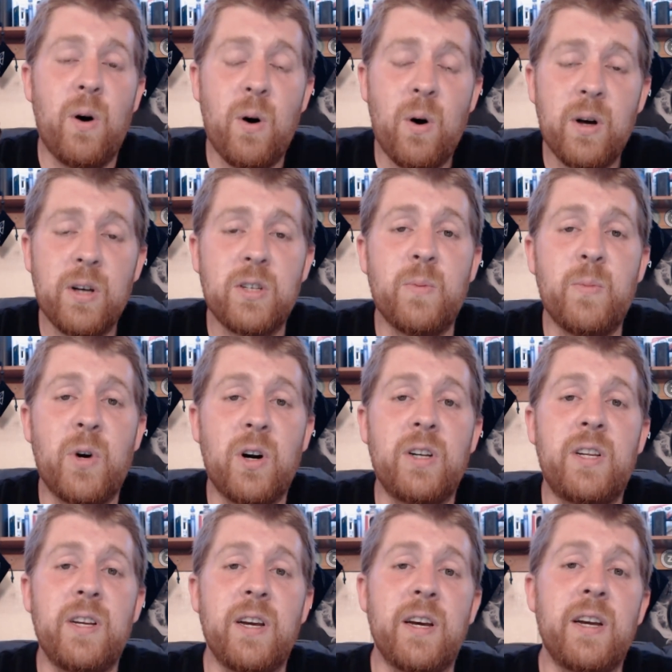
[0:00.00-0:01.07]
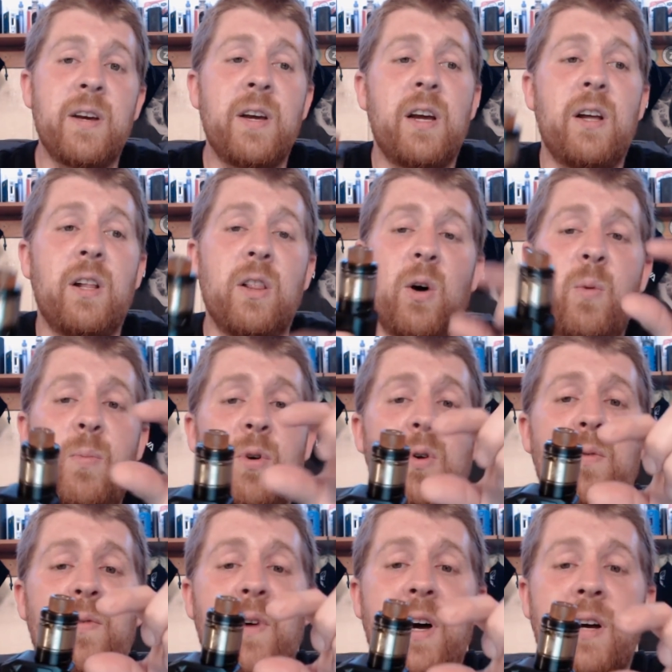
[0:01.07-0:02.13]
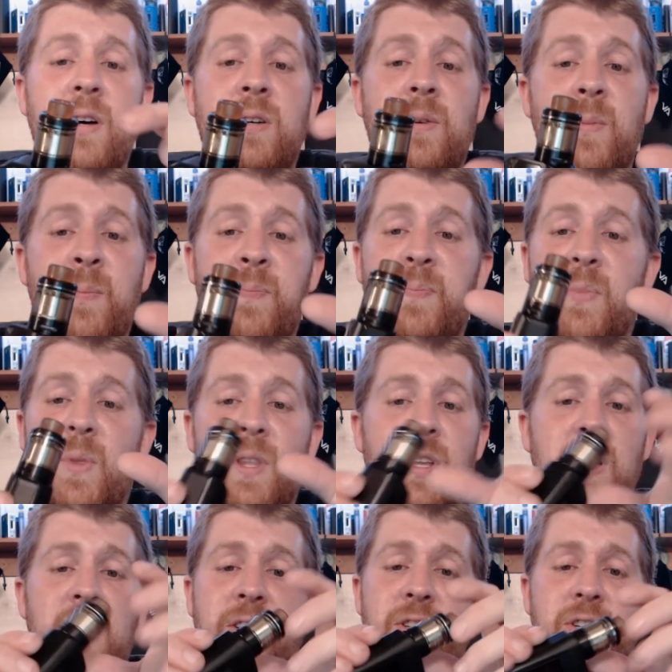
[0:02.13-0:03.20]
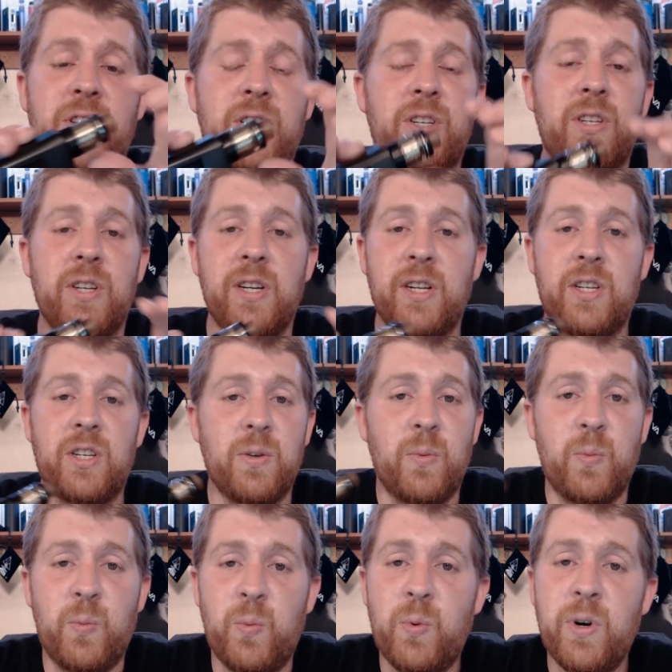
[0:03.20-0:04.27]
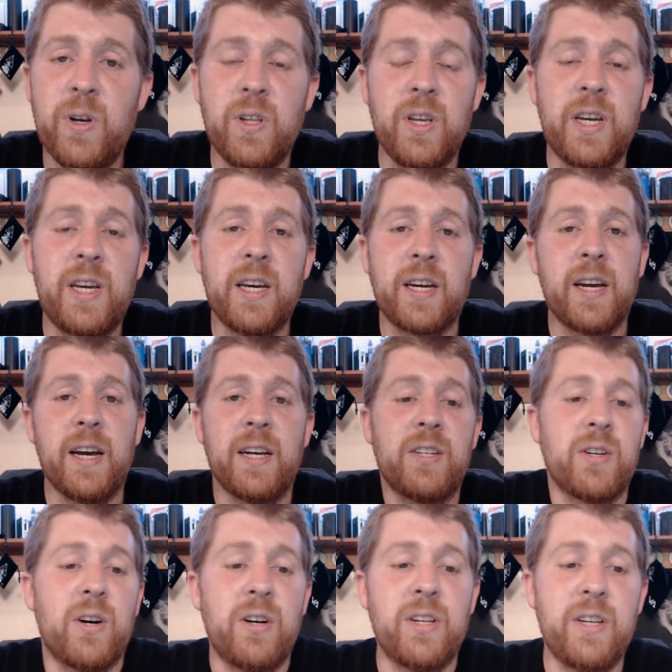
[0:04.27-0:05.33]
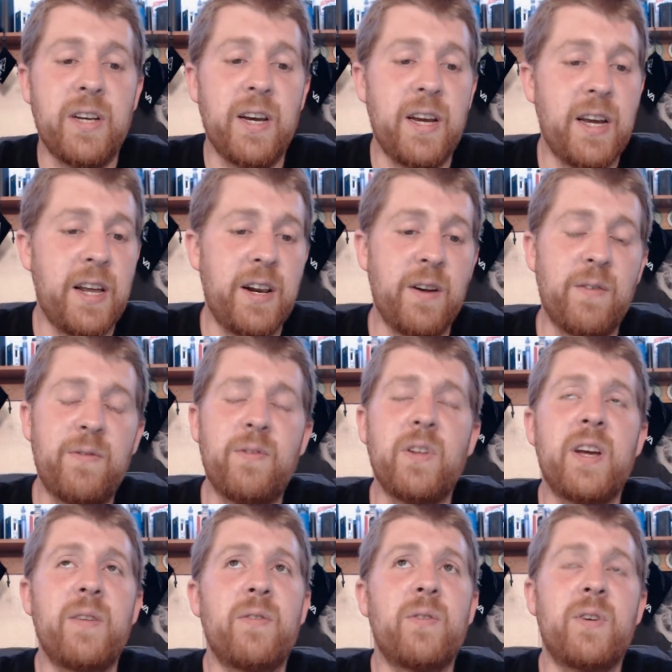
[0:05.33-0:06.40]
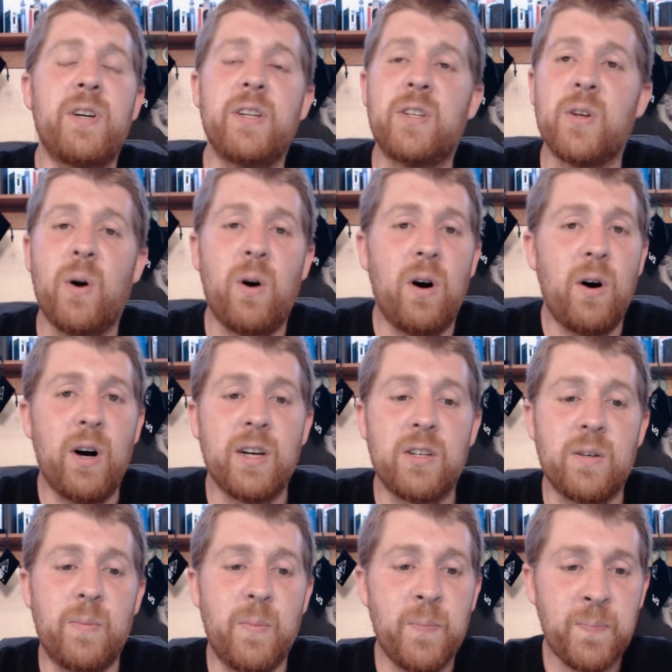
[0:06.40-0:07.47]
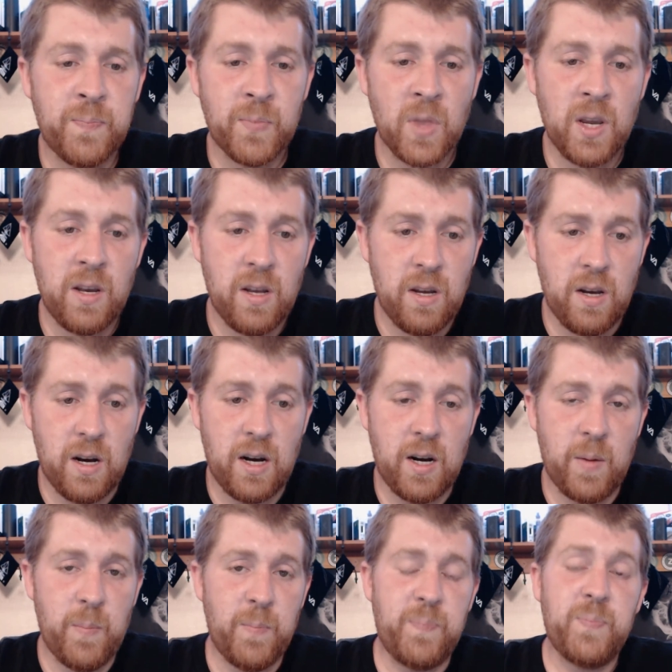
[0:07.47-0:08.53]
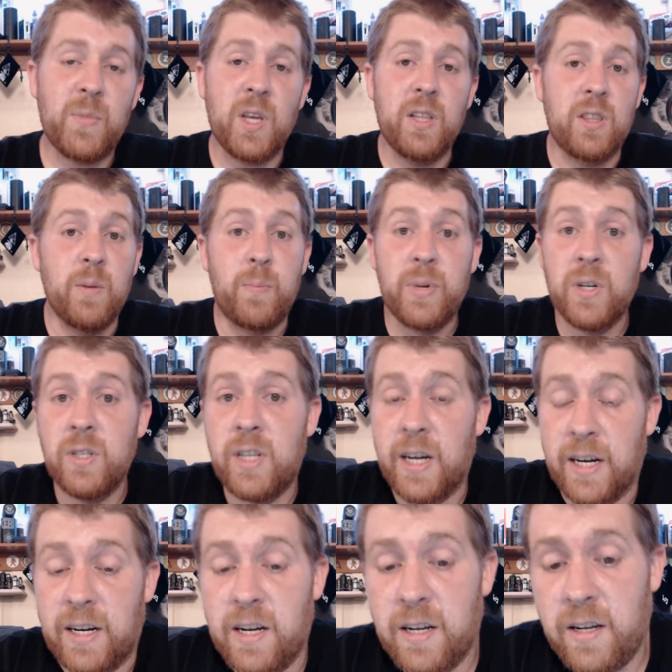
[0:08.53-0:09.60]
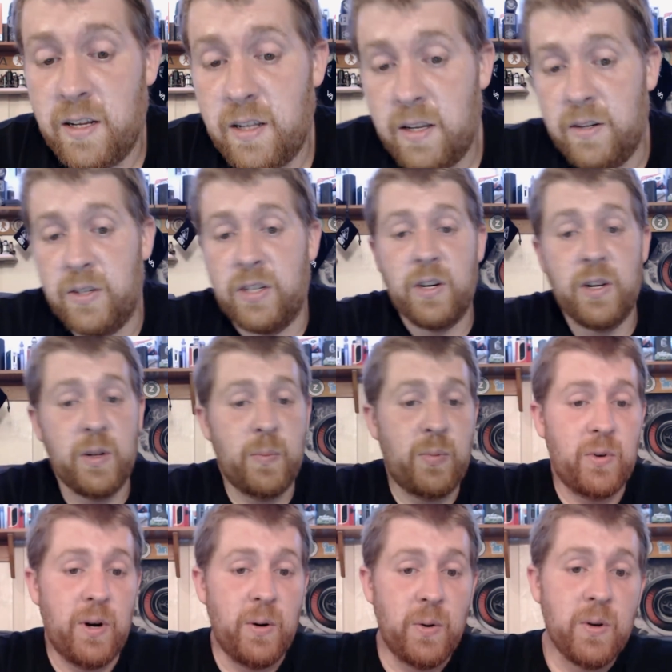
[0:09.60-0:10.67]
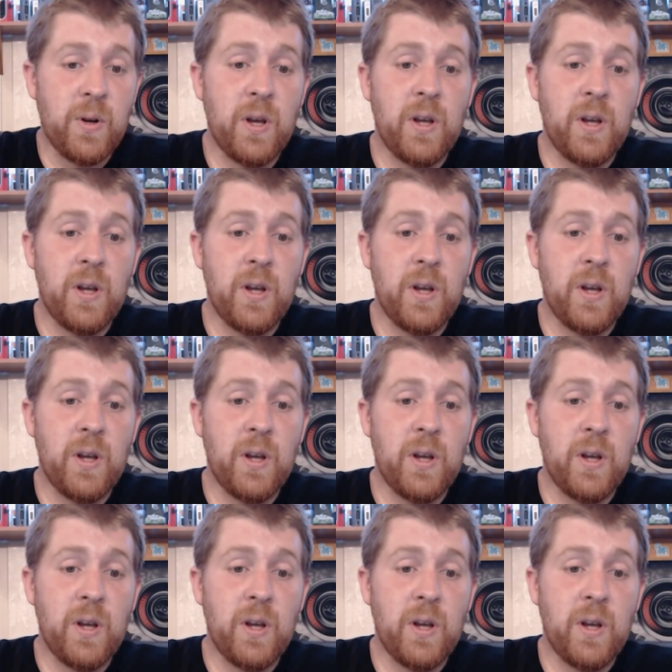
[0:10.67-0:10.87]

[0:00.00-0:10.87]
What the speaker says: RTA. Low profile. It's a really kick-ass RTA, and the flavor is awesome. The build deck, there's another pro.